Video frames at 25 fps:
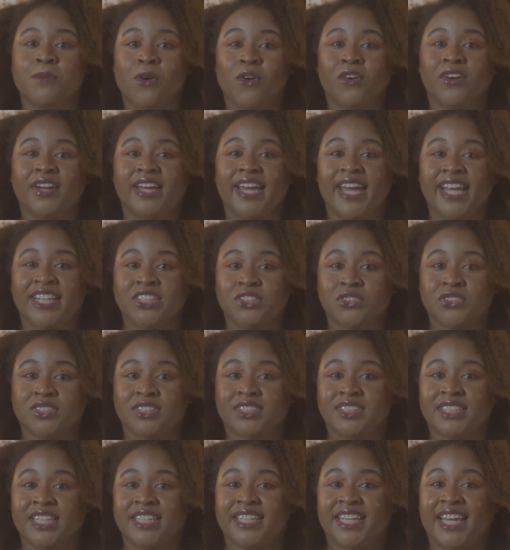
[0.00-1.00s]
more
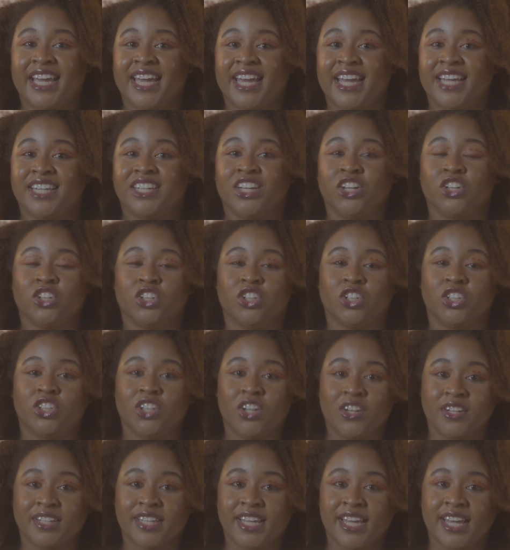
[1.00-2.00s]
interested in
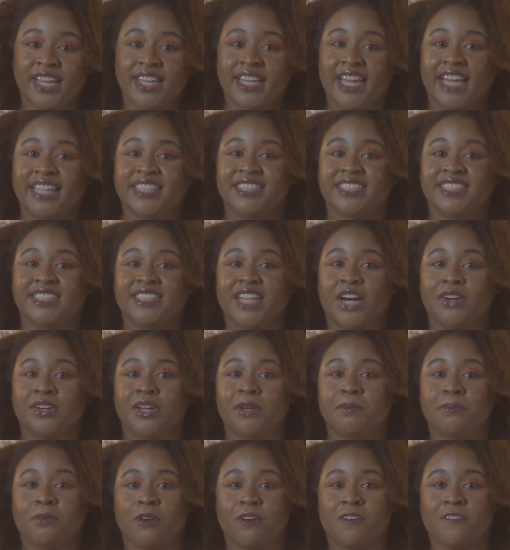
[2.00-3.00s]
looking and
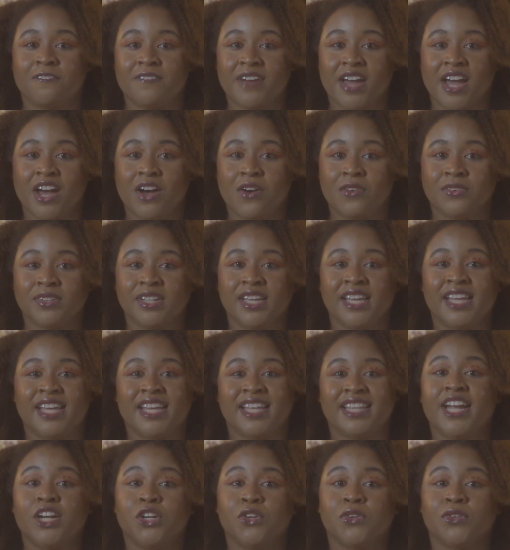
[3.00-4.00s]
sounding profound
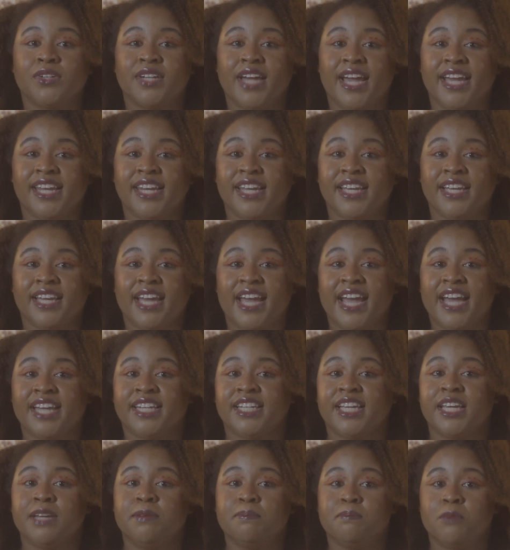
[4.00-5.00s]
than creating
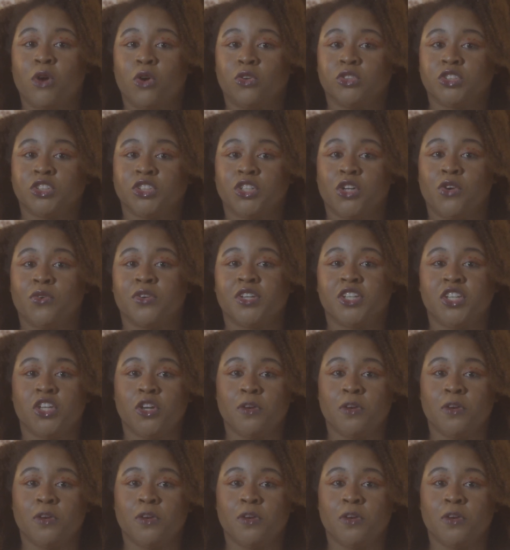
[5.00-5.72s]
an emotional,